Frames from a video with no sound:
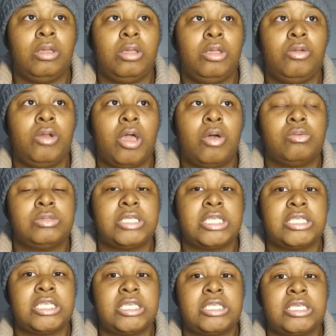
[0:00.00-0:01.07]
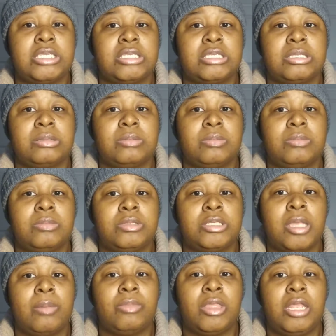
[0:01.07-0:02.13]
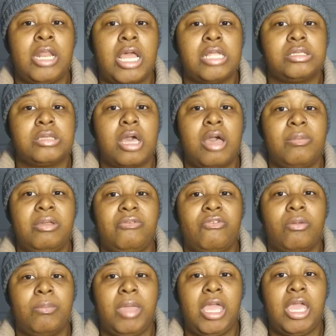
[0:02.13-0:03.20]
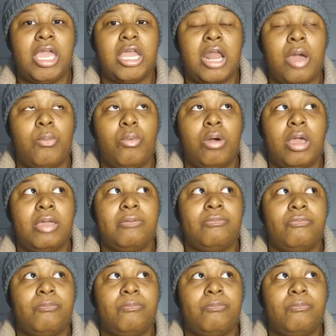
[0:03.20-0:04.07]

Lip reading: you know, since this is something that's coming from me and I want